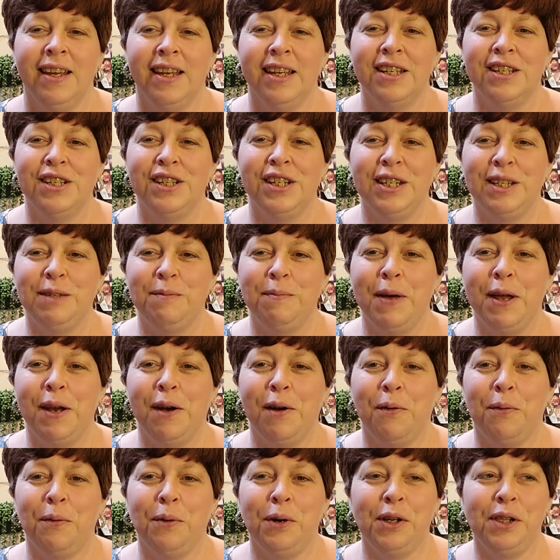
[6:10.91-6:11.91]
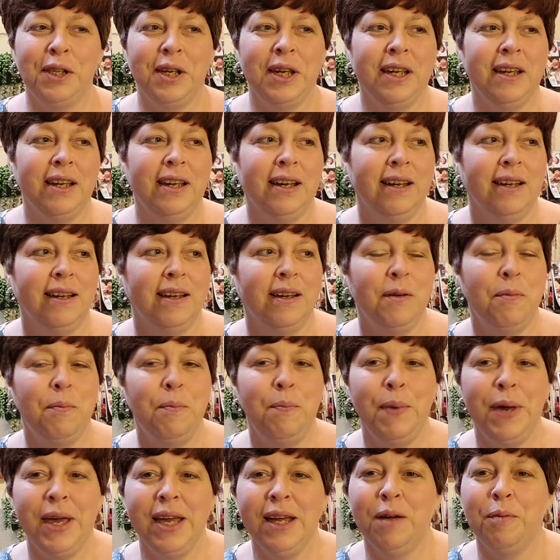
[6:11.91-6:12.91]
She's been a really
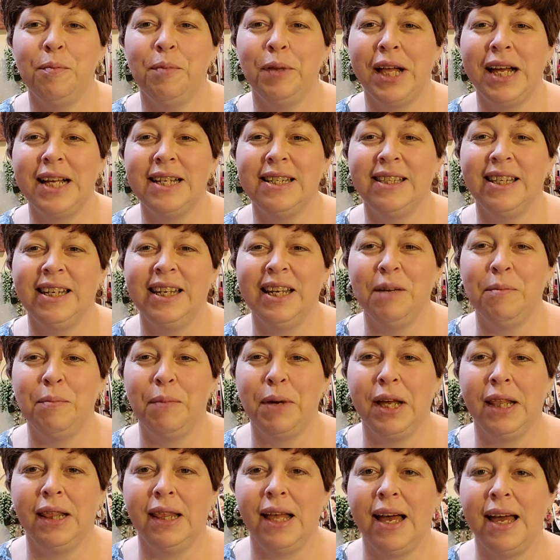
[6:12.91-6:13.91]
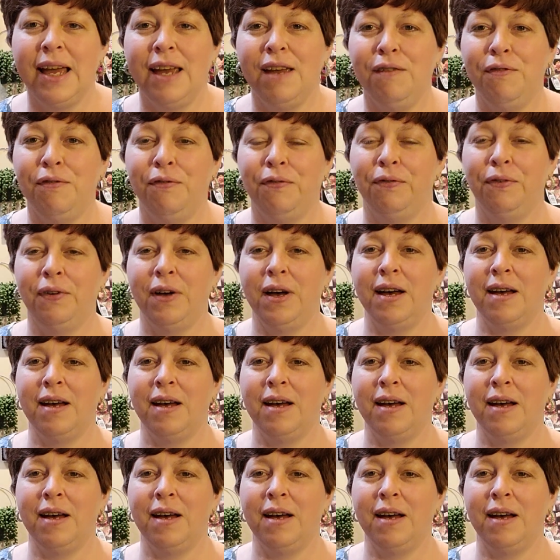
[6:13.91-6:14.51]
big blessing in my life.